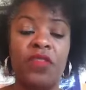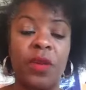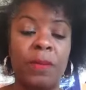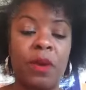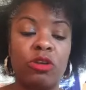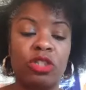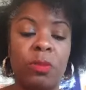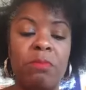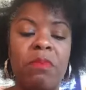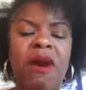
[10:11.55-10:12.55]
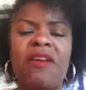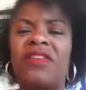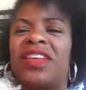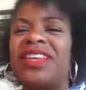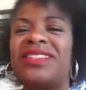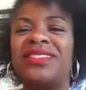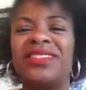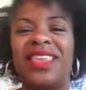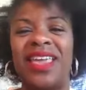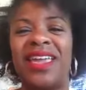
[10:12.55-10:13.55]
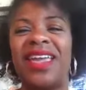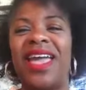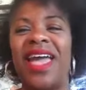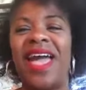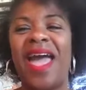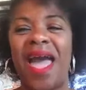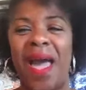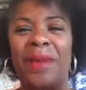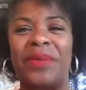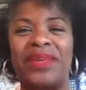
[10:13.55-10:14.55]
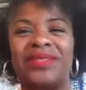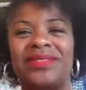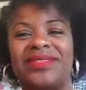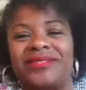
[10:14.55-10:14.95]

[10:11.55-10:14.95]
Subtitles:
the most marvelous thing happened.